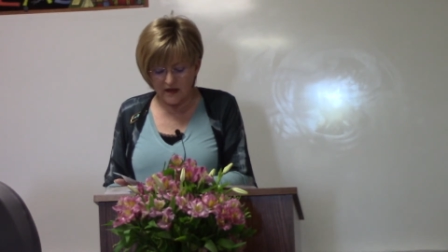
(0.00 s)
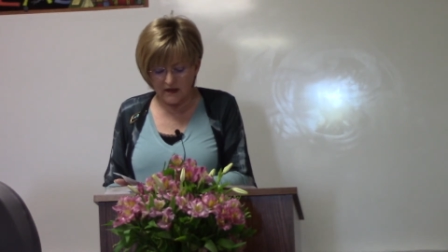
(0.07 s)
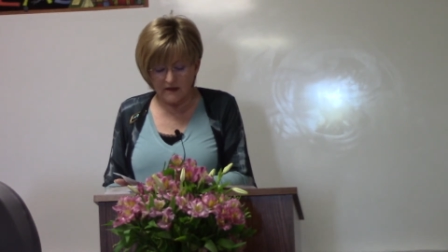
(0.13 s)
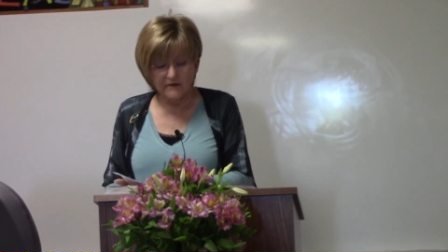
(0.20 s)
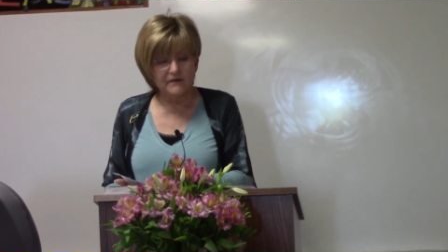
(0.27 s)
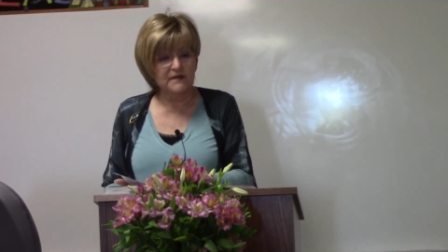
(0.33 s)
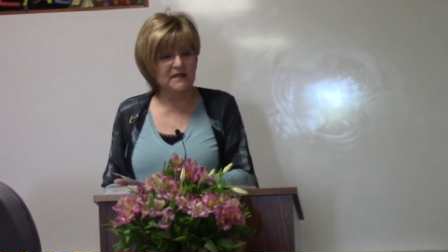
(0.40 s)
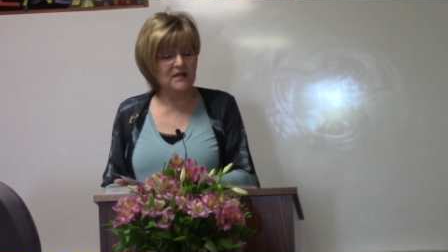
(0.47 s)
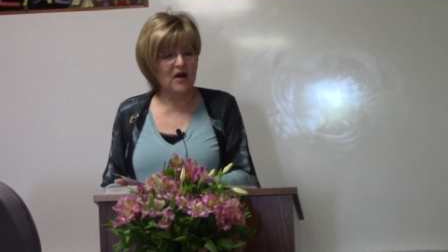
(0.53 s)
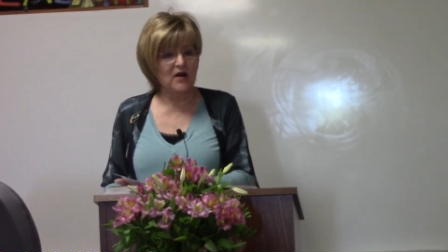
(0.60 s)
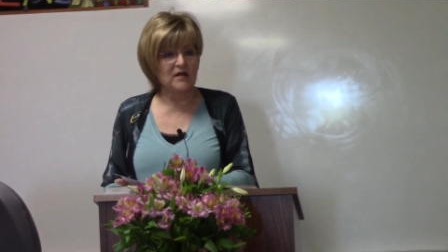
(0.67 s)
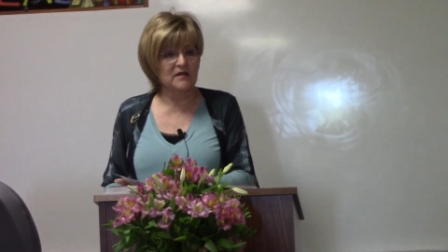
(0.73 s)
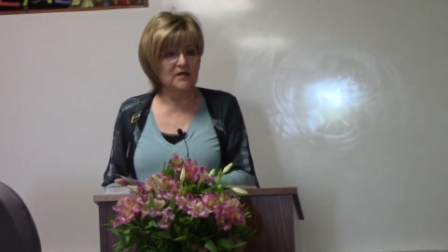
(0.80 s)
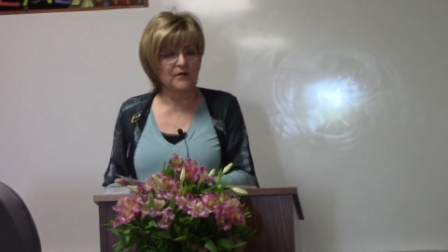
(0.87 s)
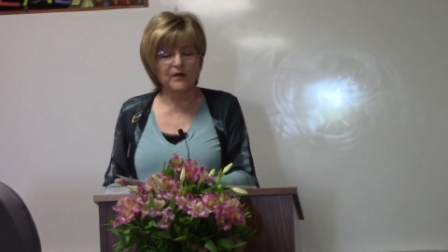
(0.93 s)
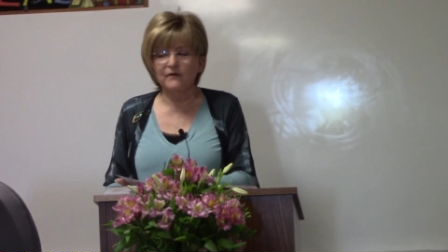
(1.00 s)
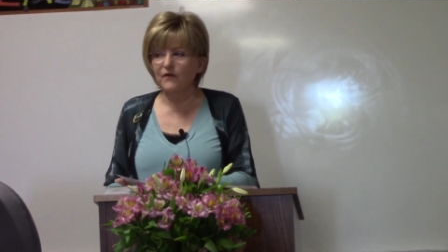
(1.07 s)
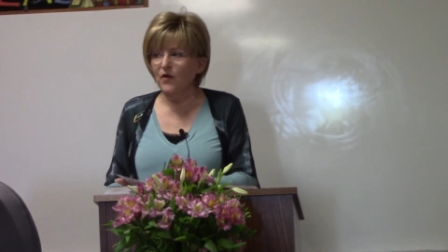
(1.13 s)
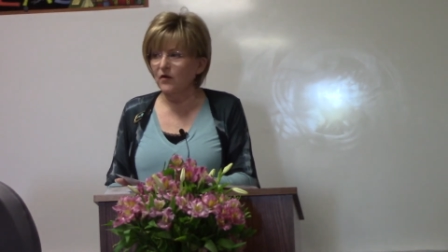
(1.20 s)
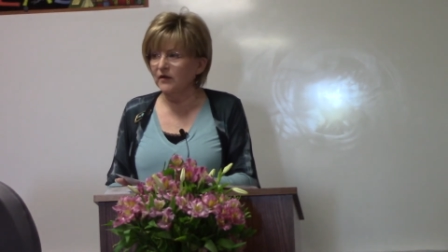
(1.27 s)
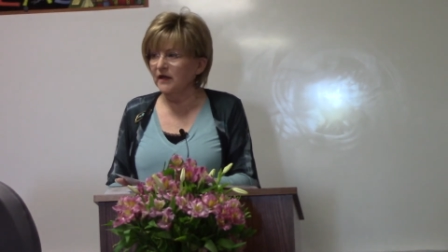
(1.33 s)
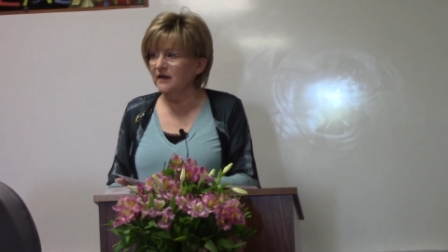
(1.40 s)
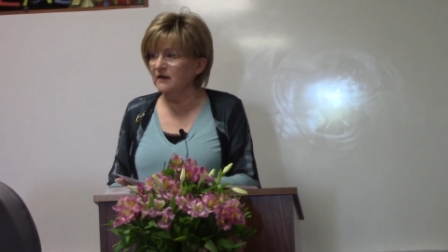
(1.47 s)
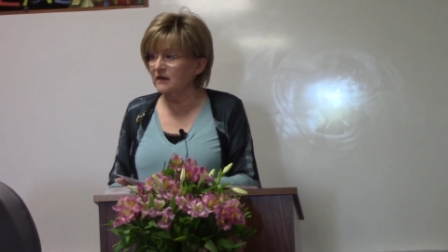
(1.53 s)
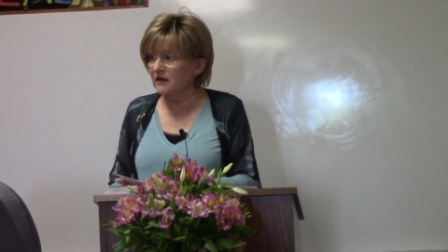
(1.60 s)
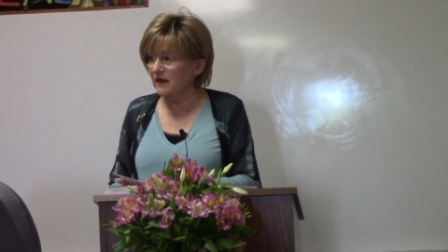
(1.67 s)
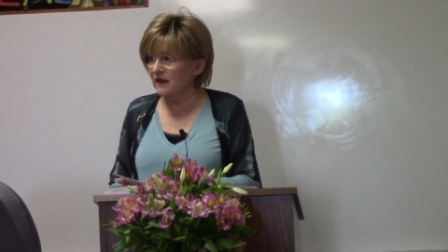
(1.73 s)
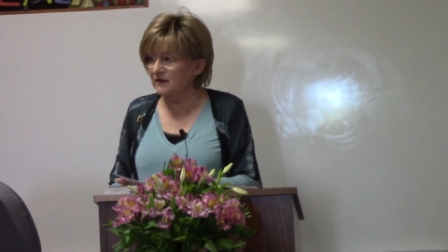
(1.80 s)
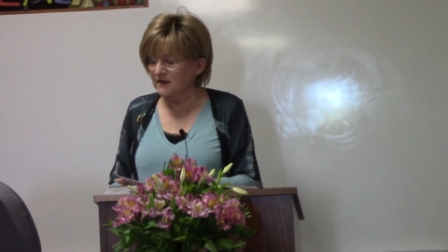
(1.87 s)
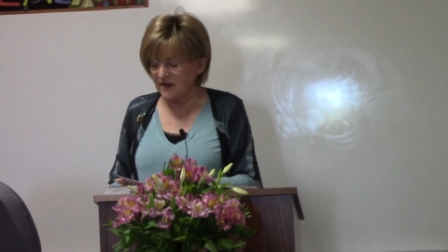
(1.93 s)
of started to revolt and the
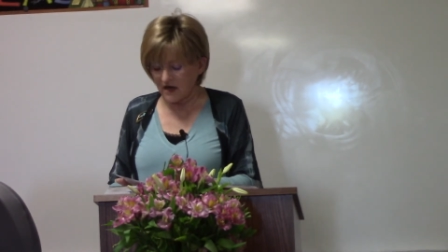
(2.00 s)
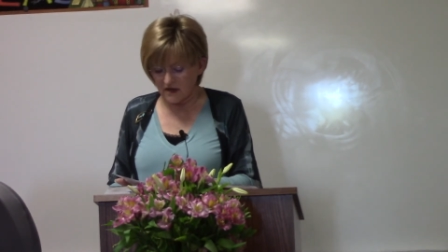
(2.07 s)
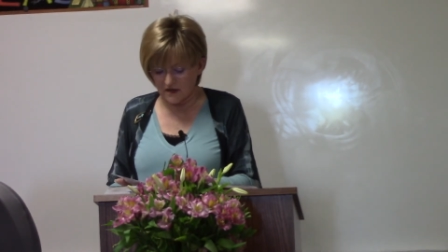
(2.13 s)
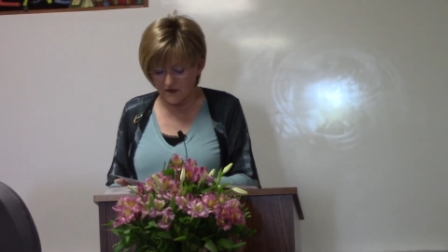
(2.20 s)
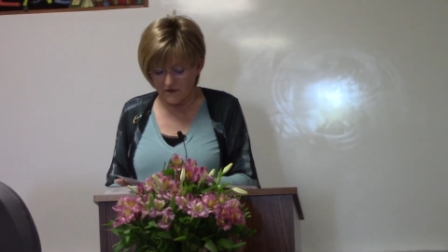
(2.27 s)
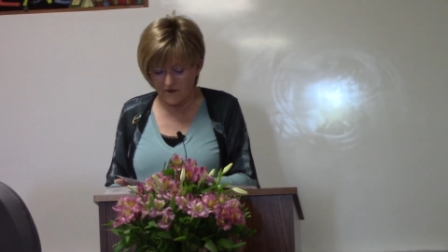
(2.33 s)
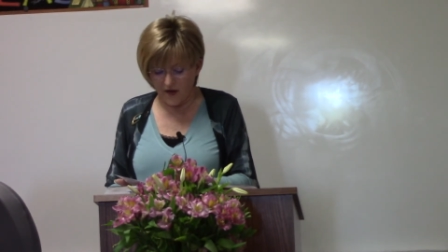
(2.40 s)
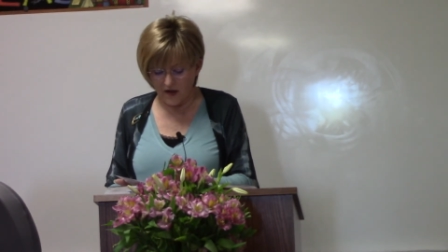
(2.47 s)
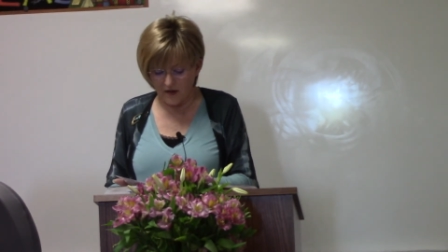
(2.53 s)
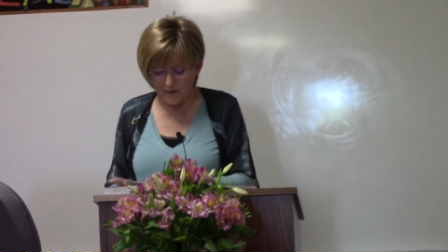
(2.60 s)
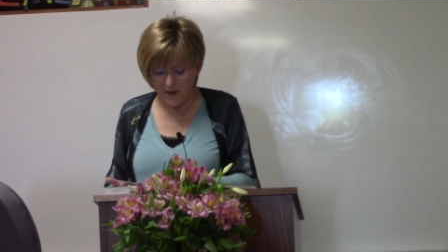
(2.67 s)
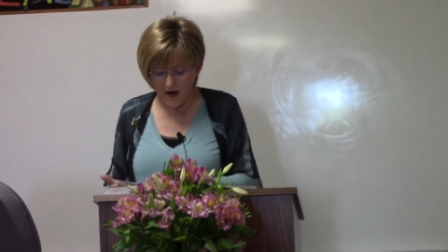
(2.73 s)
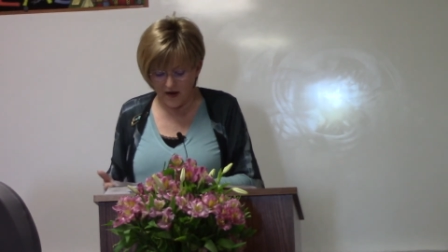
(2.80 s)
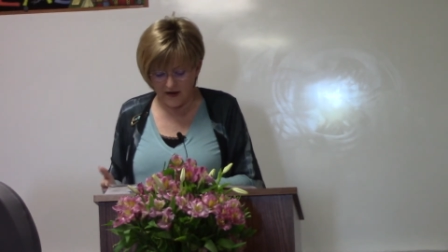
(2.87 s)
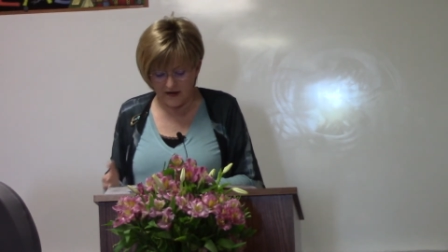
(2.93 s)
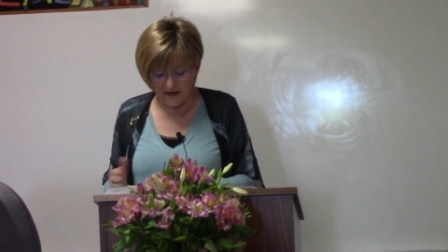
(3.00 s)
thing started to fall apart.